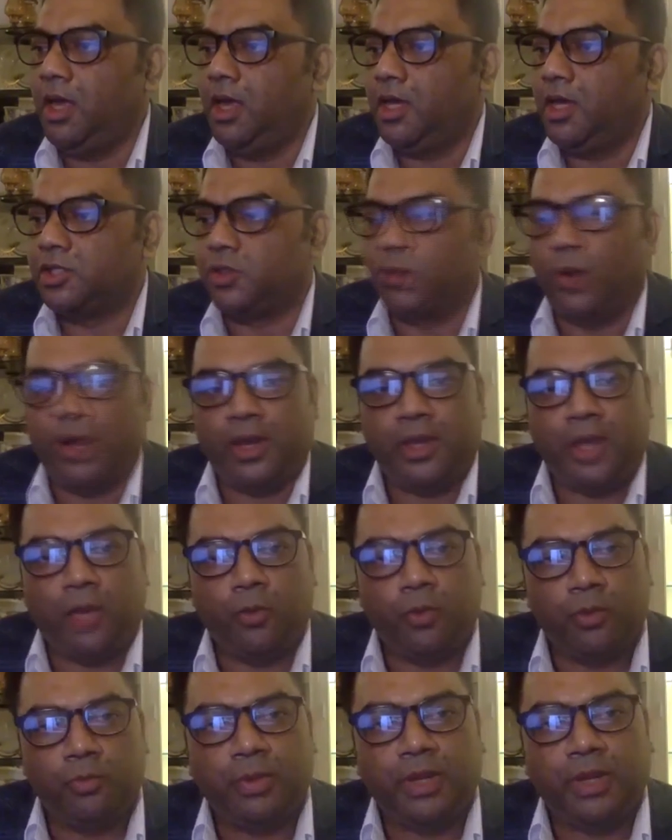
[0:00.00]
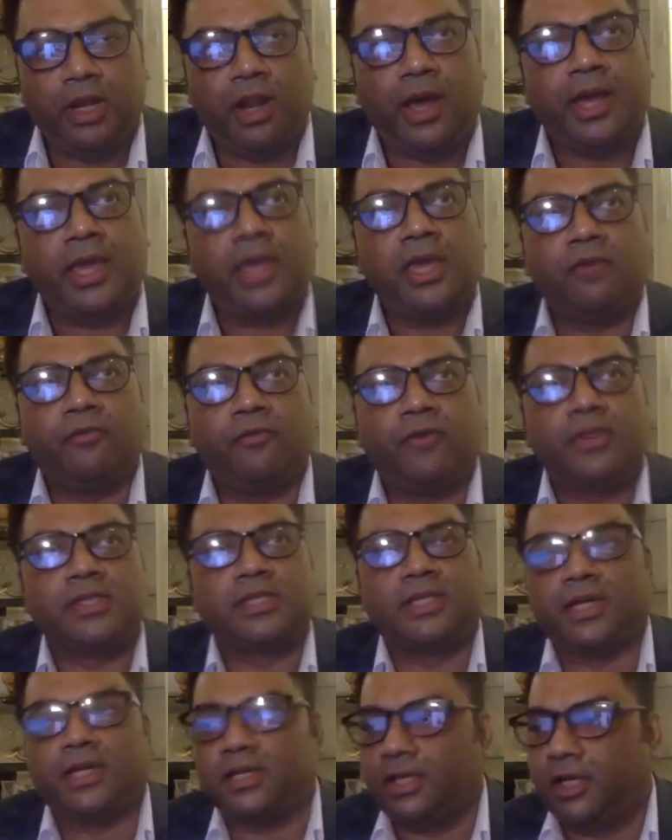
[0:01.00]
So I would be lying if I
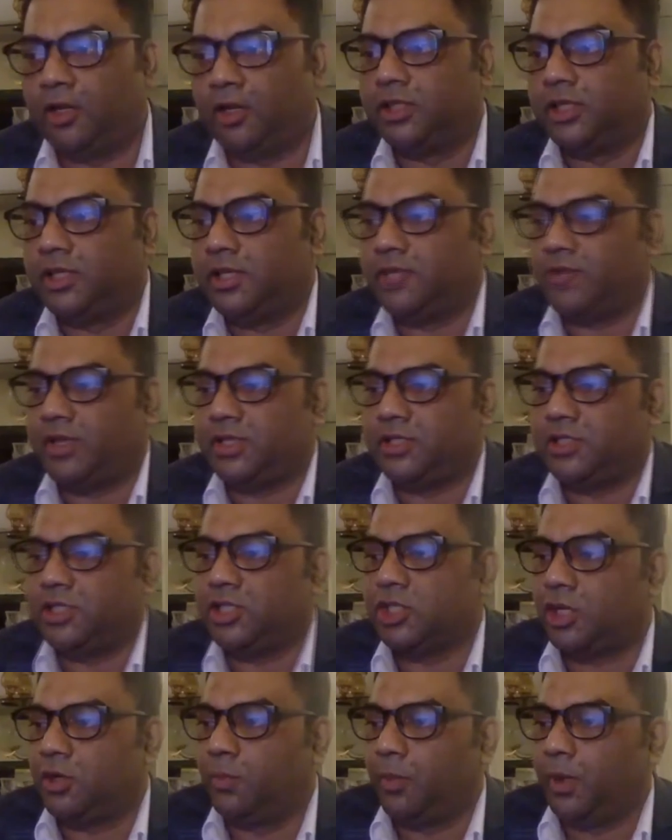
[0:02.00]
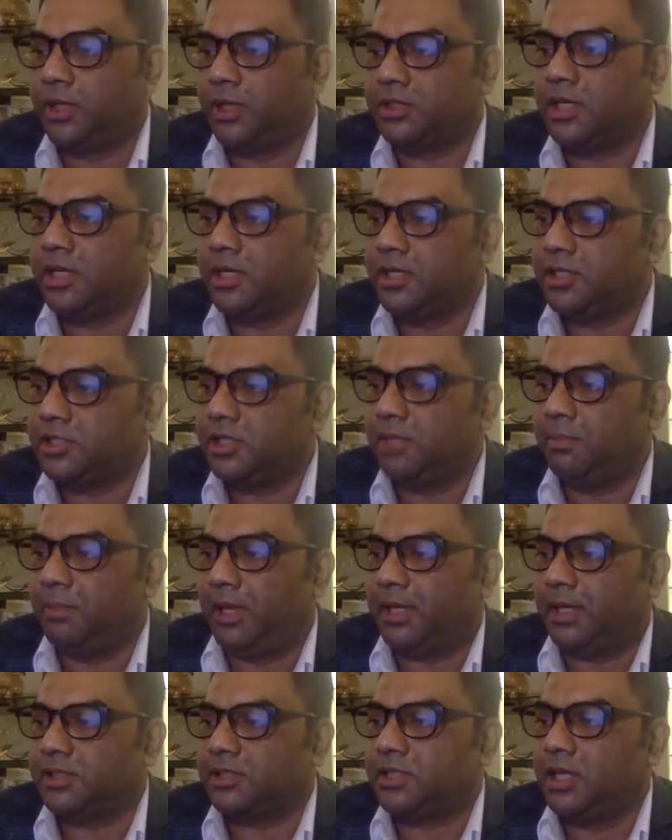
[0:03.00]
said that the transition was
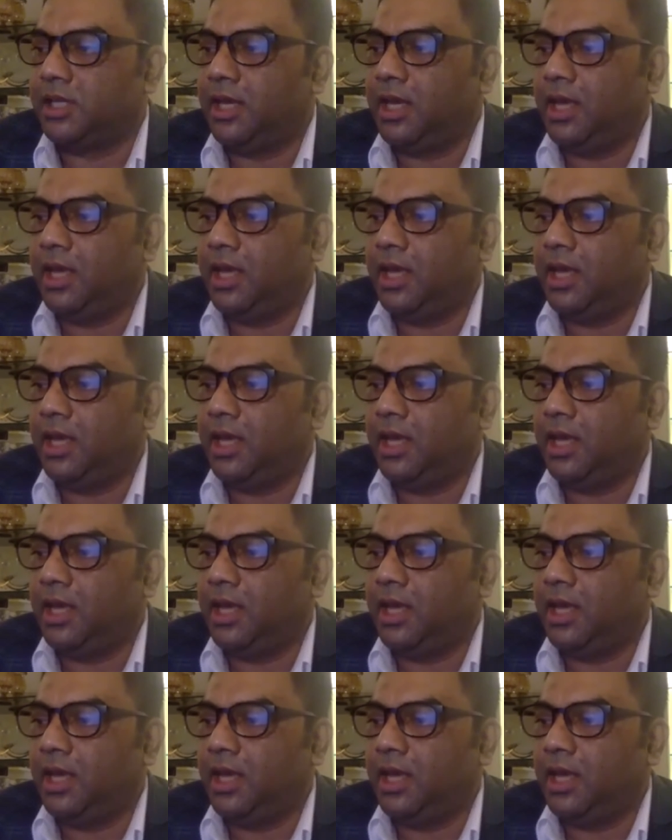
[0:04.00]
seamless.